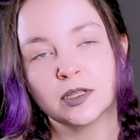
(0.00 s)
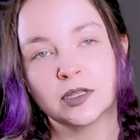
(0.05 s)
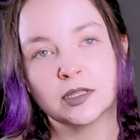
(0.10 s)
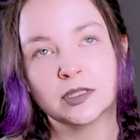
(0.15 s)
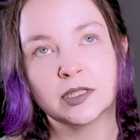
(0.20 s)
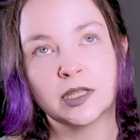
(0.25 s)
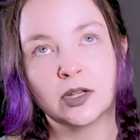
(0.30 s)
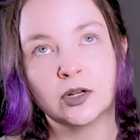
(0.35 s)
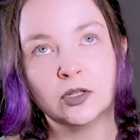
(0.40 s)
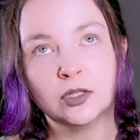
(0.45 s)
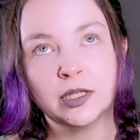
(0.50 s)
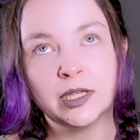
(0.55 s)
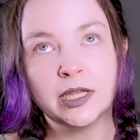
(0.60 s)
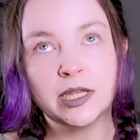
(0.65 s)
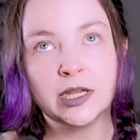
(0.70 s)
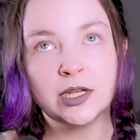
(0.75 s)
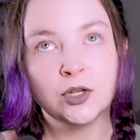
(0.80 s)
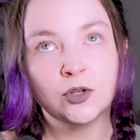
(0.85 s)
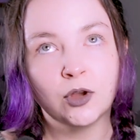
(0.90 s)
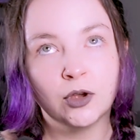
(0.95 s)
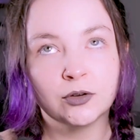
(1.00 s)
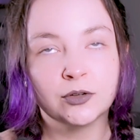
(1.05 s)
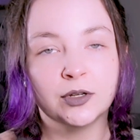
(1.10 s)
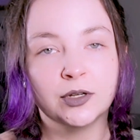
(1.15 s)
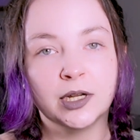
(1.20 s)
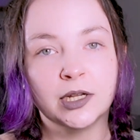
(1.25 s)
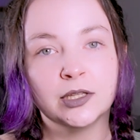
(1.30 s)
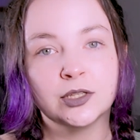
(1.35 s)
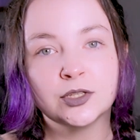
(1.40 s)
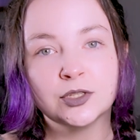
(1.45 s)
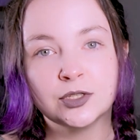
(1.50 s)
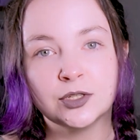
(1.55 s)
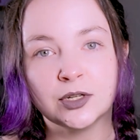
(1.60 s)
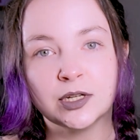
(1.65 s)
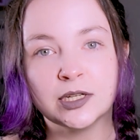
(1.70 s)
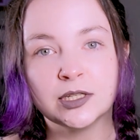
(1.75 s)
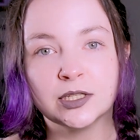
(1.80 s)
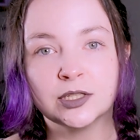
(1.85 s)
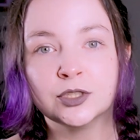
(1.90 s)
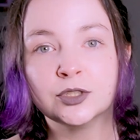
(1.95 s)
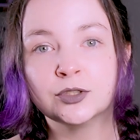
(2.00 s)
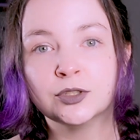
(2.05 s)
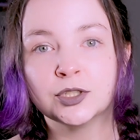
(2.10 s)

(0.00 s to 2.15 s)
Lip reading: subtly indoctrinate the students into